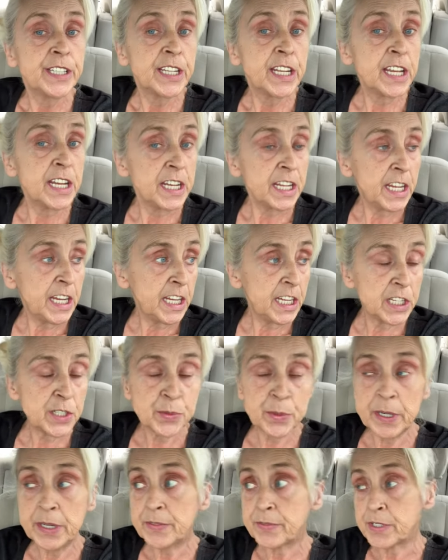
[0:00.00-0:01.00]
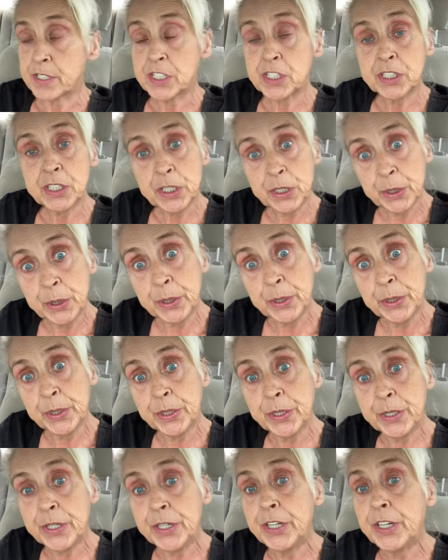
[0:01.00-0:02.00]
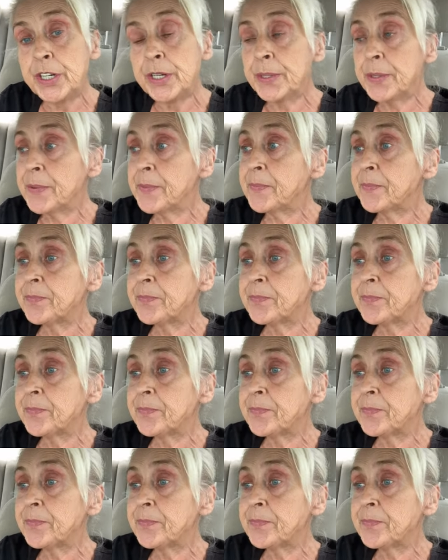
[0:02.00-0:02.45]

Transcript: get the kids ready for school,